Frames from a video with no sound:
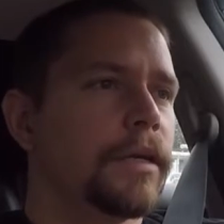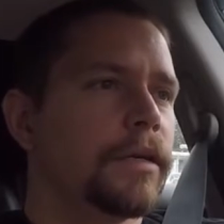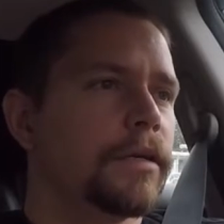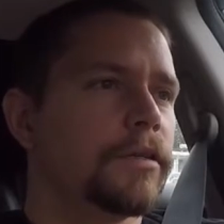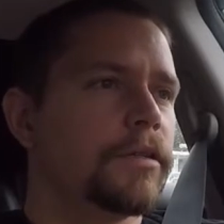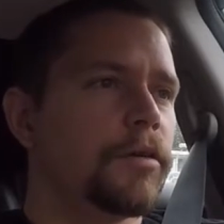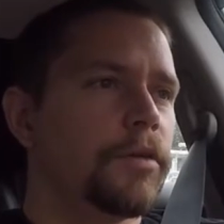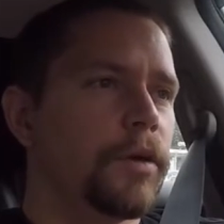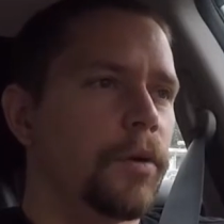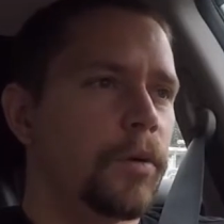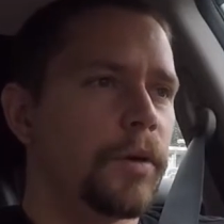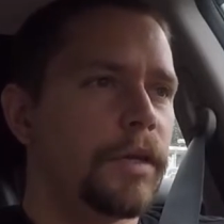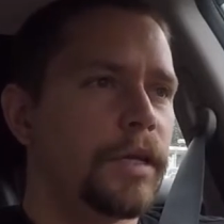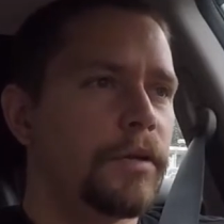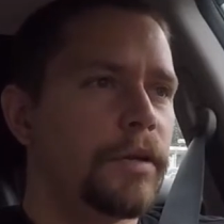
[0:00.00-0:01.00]
So the
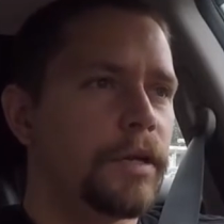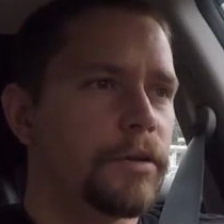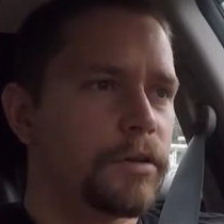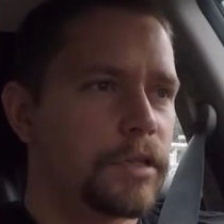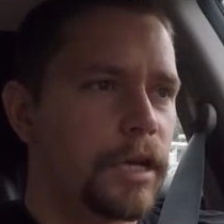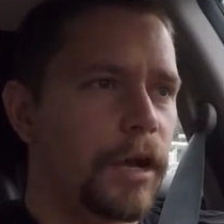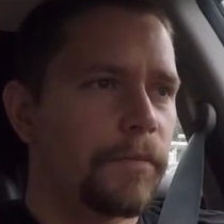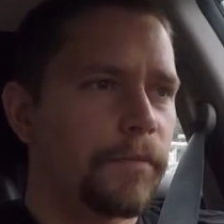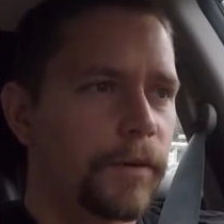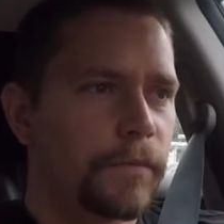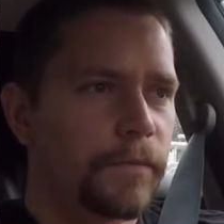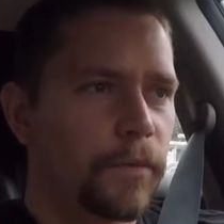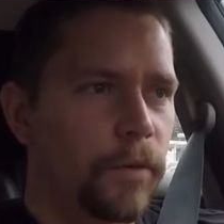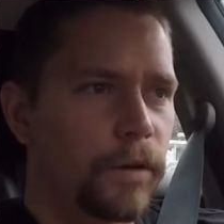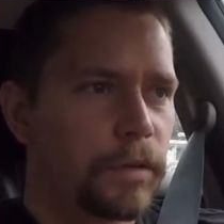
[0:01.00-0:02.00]
only thing you need your software
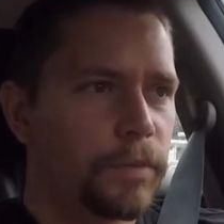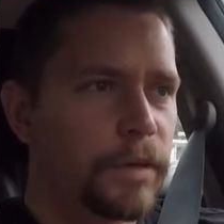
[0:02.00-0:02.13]
for on the